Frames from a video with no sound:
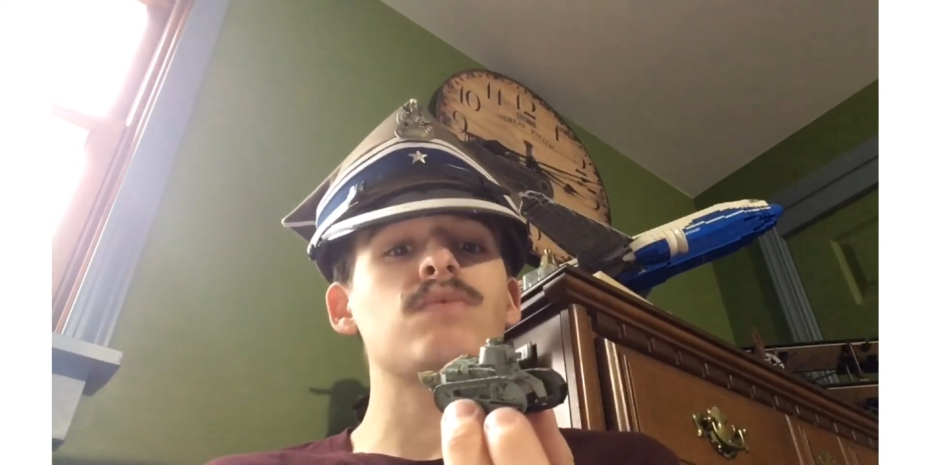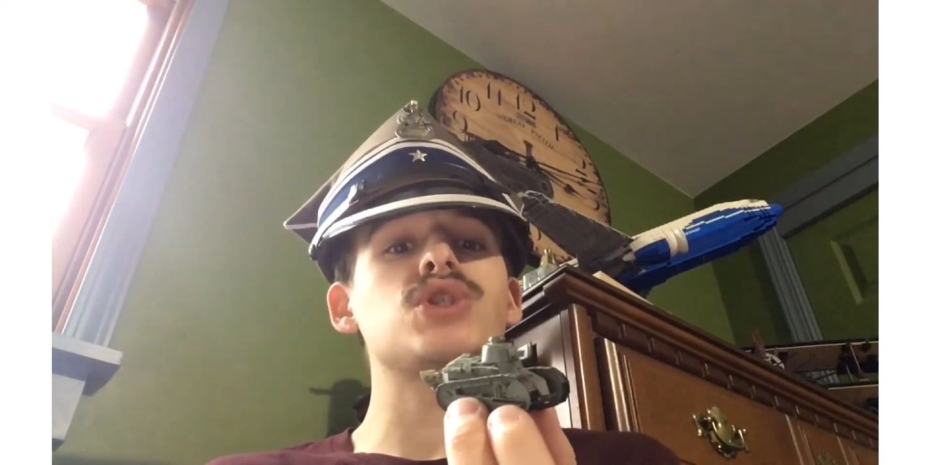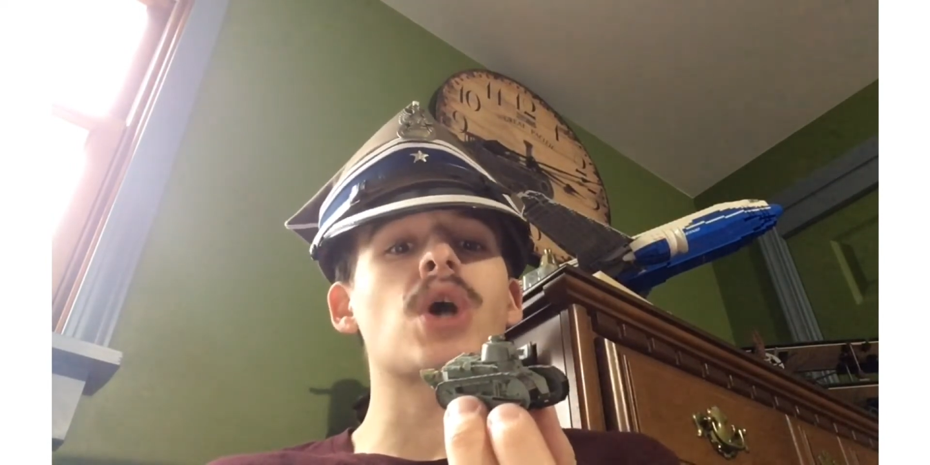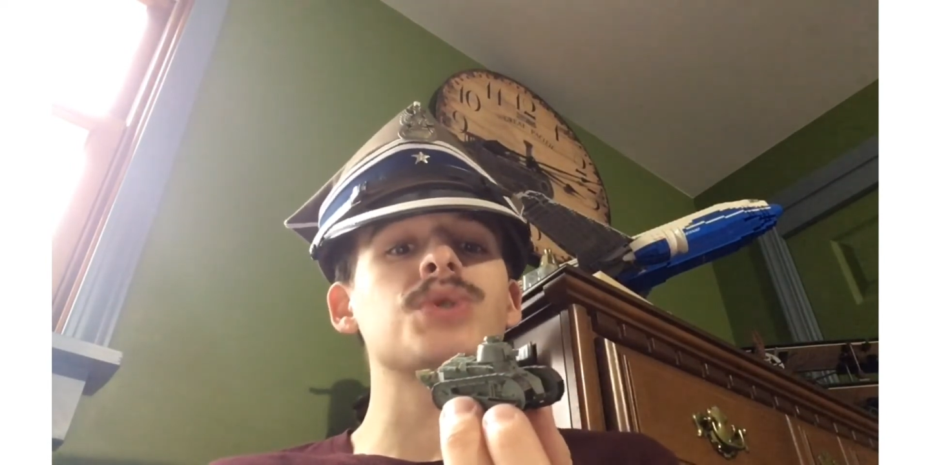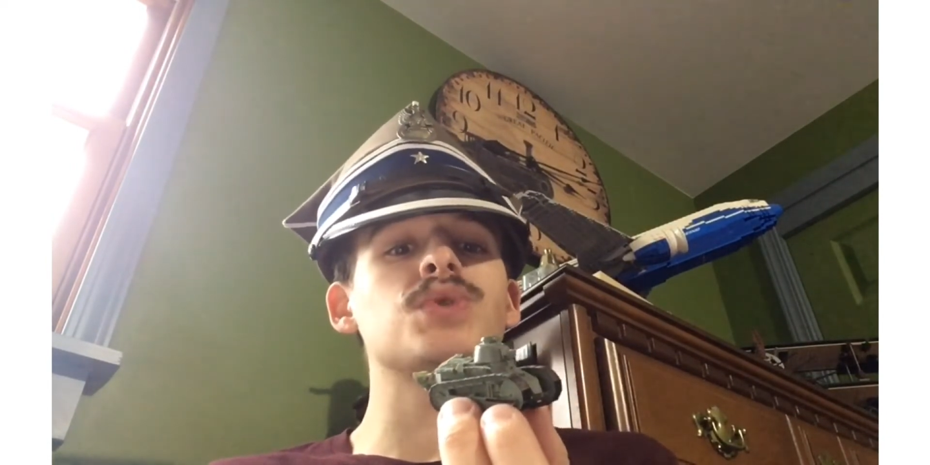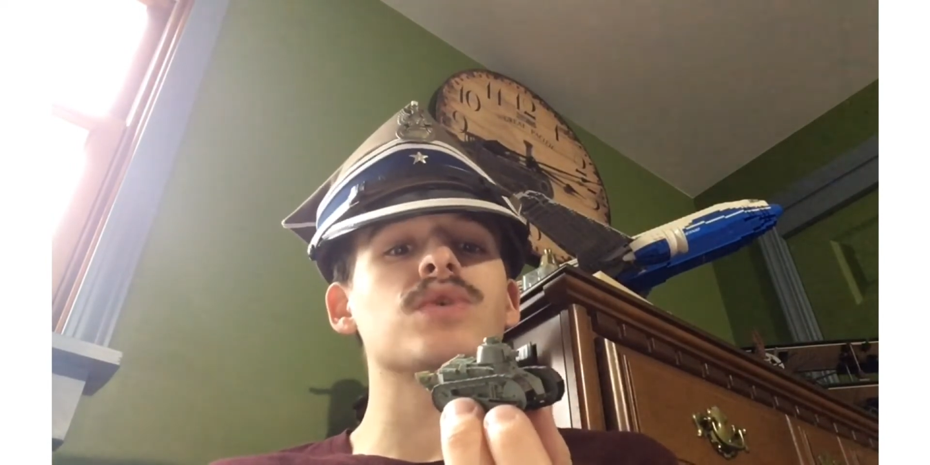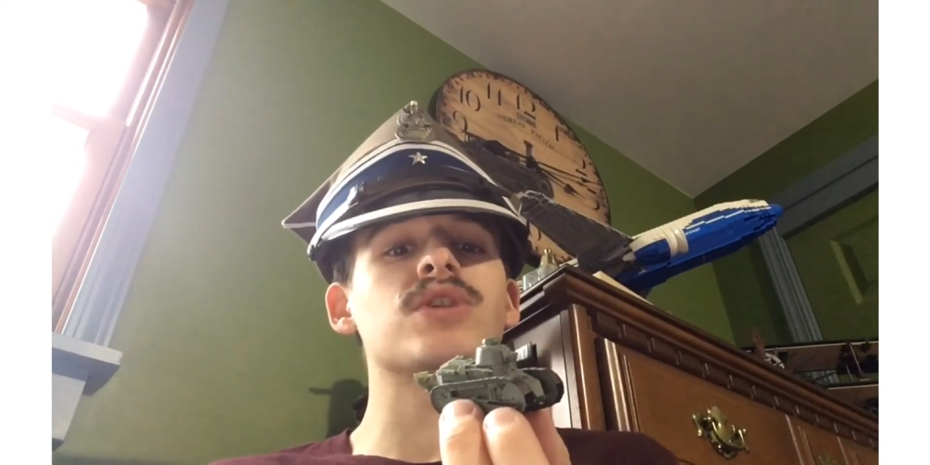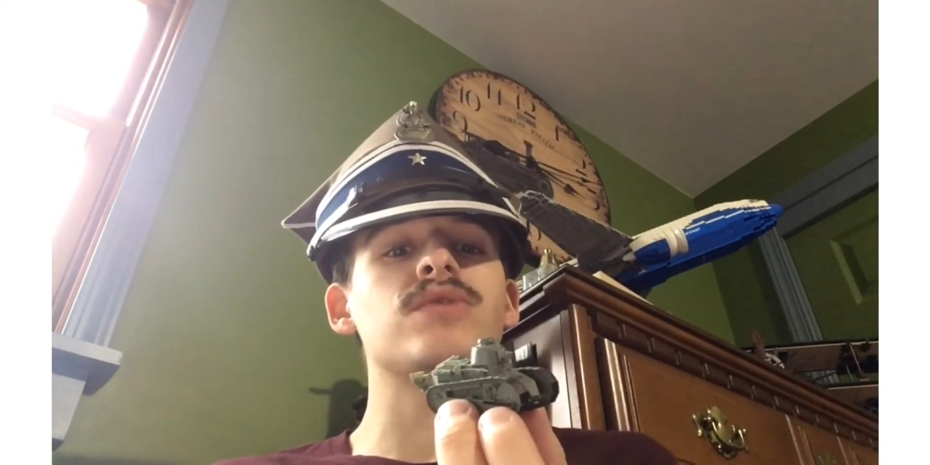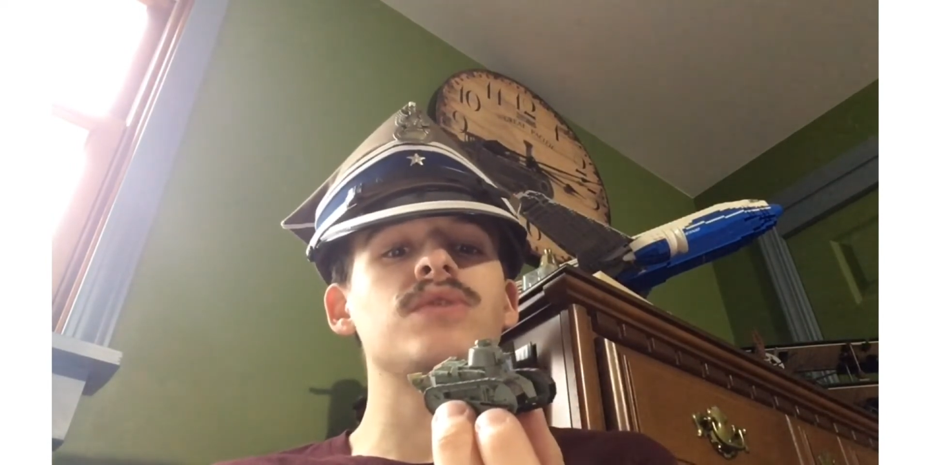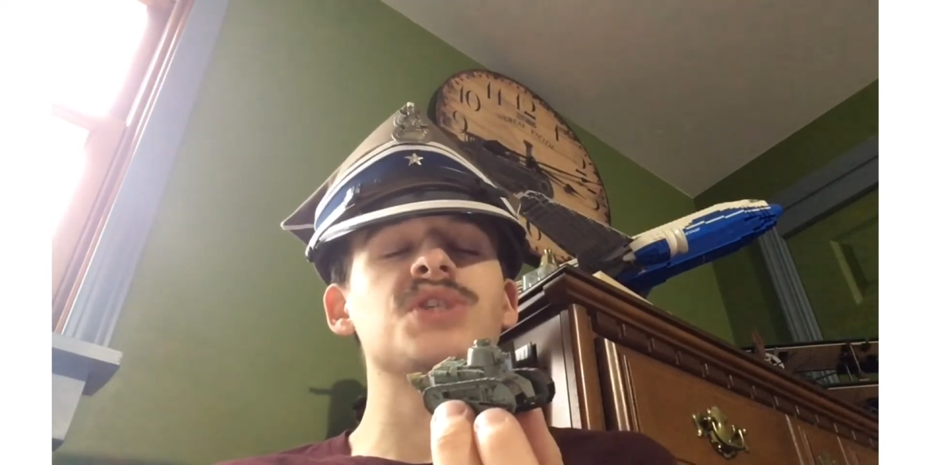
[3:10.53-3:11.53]
which also
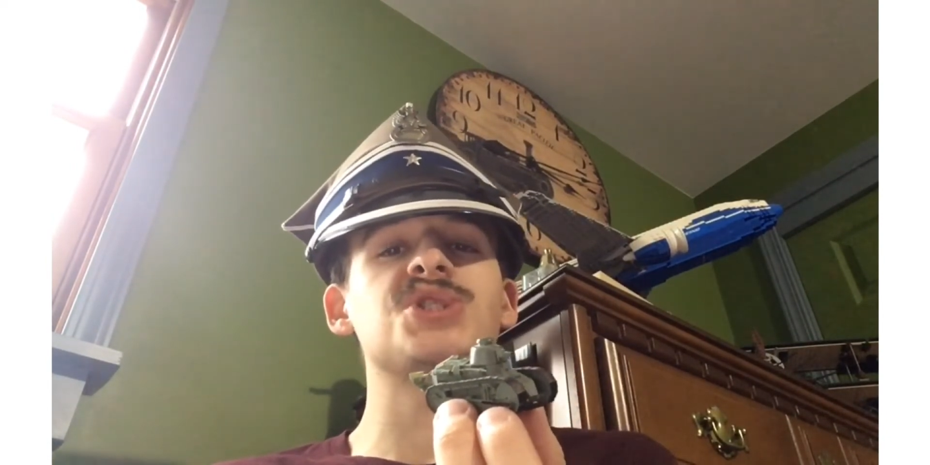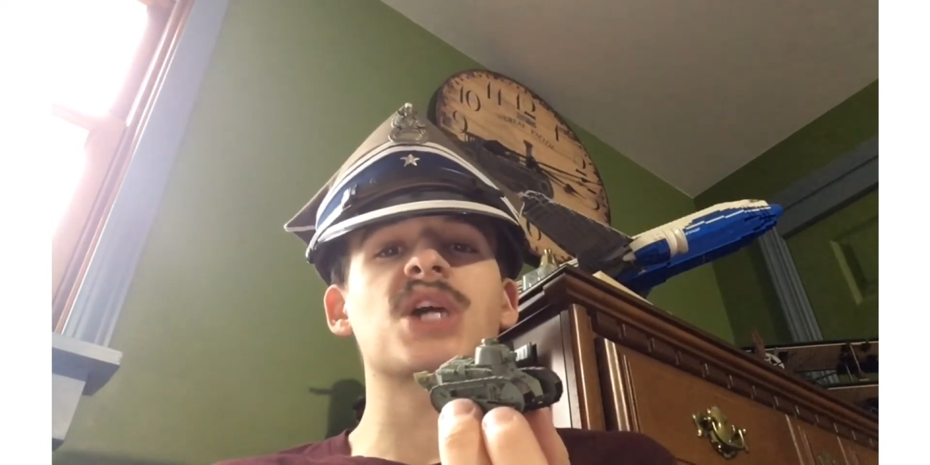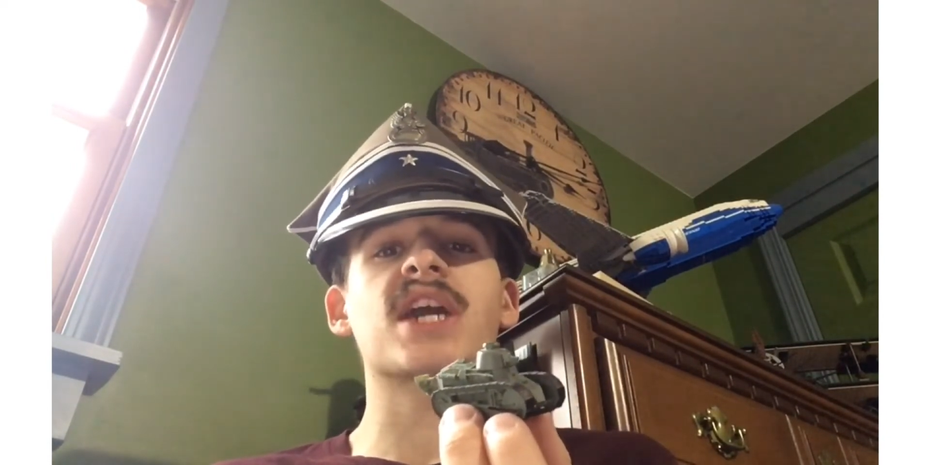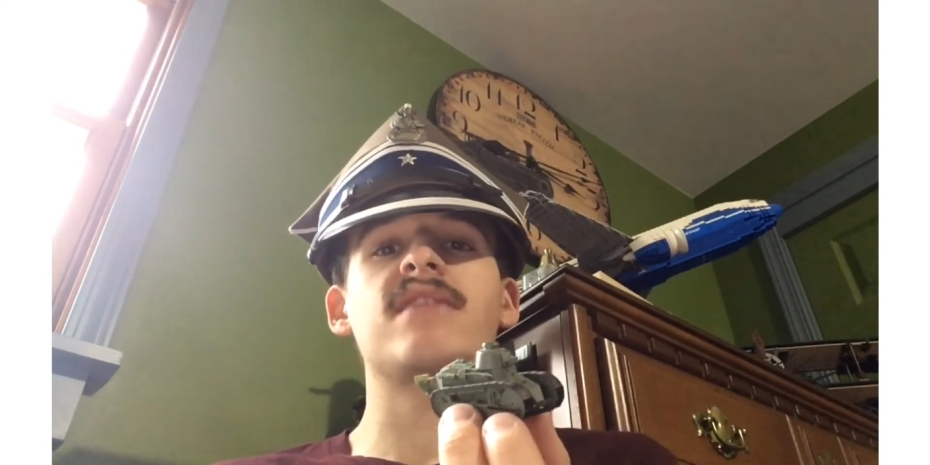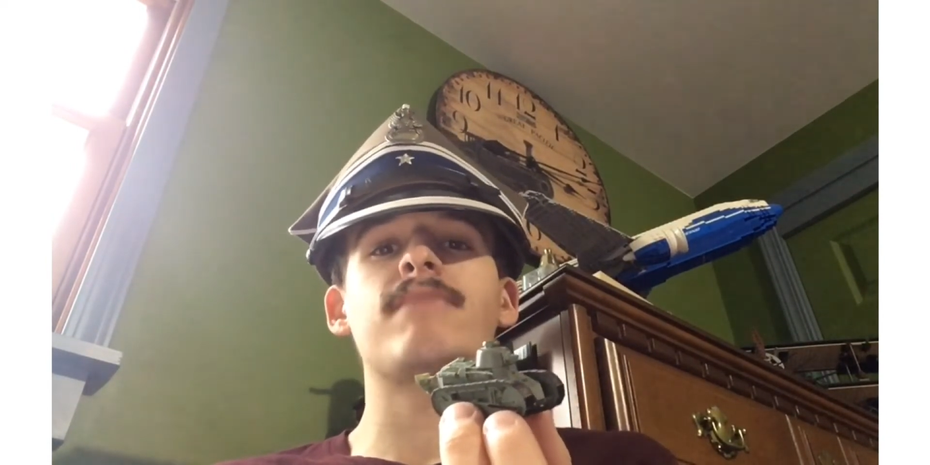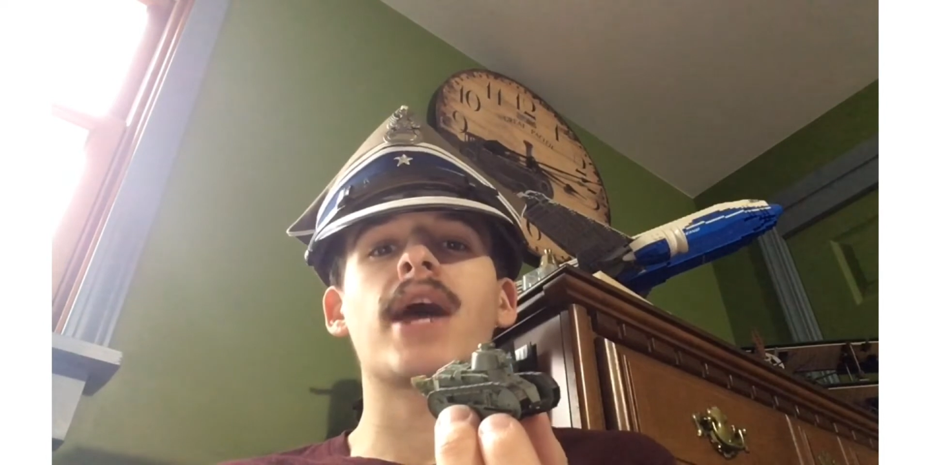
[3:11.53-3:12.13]
included the Second